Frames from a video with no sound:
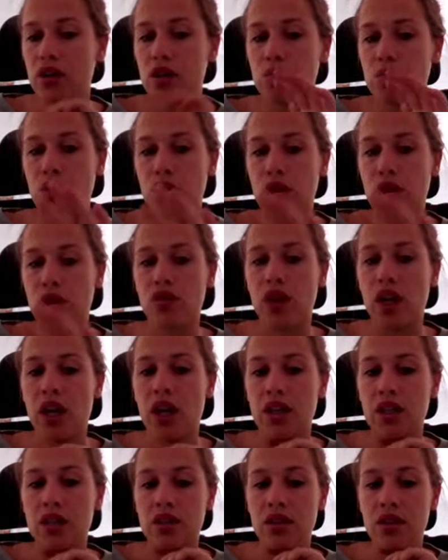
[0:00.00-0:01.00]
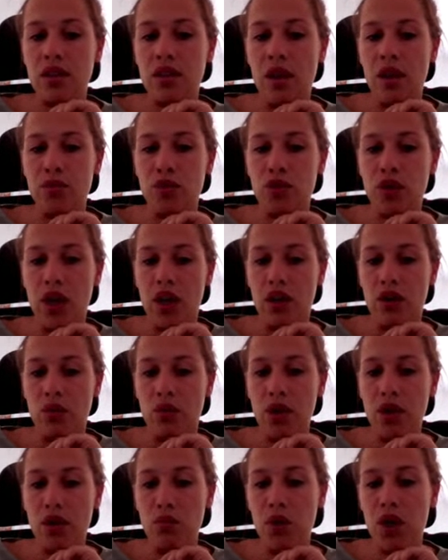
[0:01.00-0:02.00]
but not edit them together
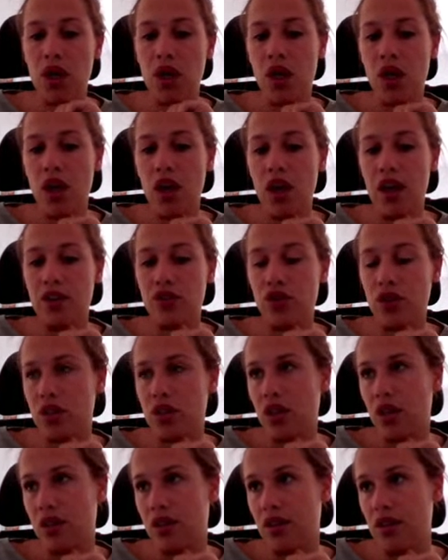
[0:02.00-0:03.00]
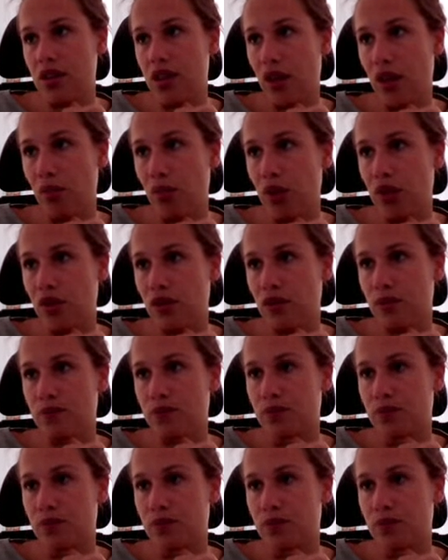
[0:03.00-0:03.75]
with me, and just hit the send button.